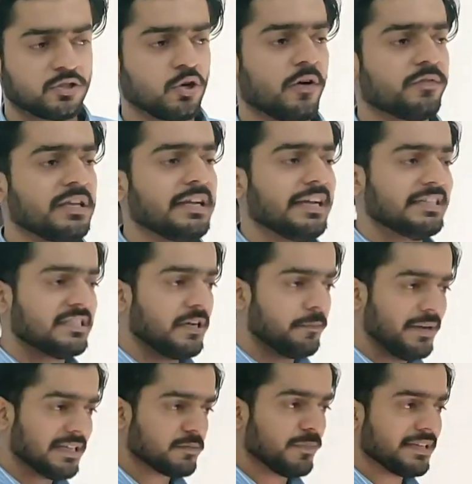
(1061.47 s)
of the
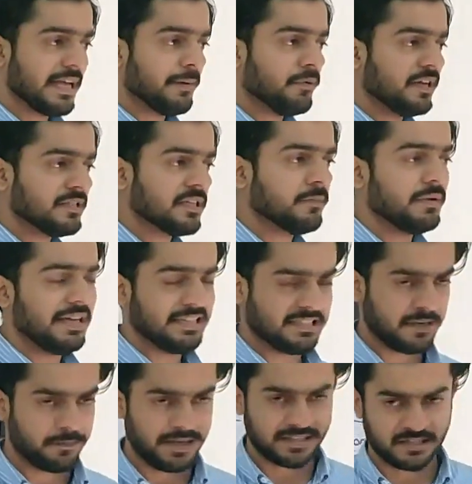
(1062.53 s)
acid-base metabolism,
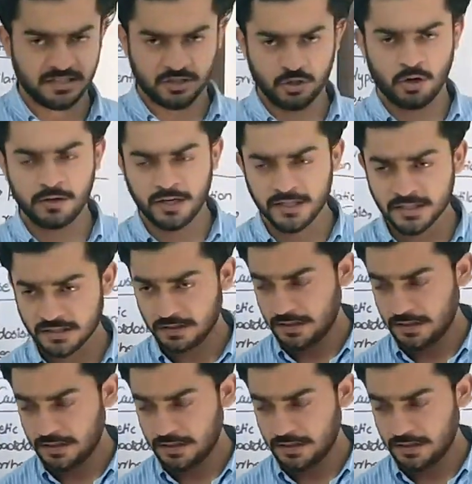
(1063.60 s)
acid-base disorders.